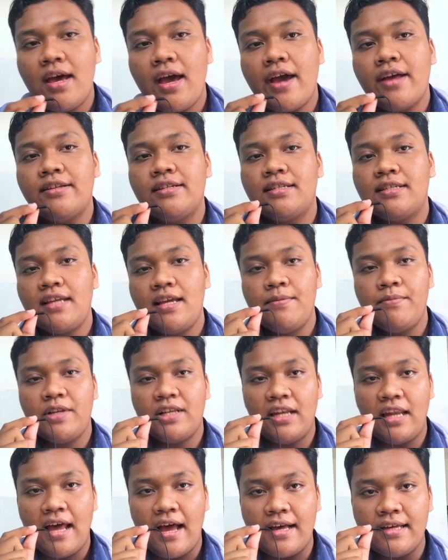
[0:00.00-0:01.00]
and same
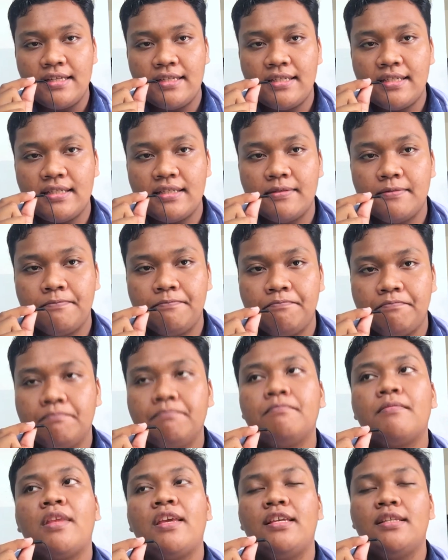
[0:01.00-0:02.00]
class.
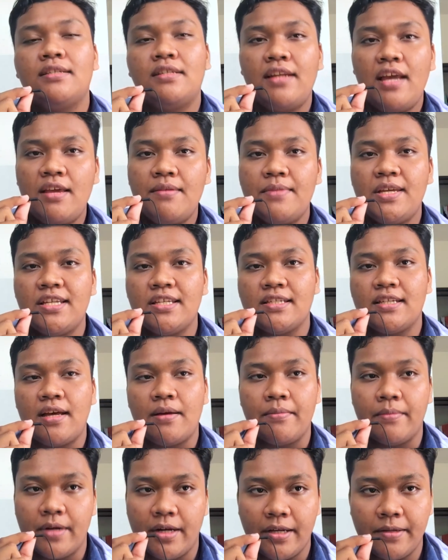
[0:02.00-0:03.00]
His name is
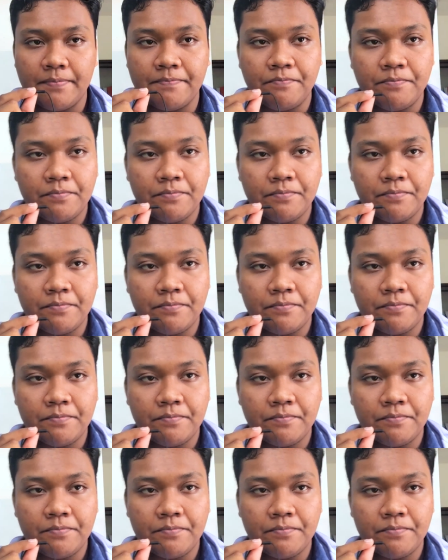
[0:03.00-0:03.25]
Amri.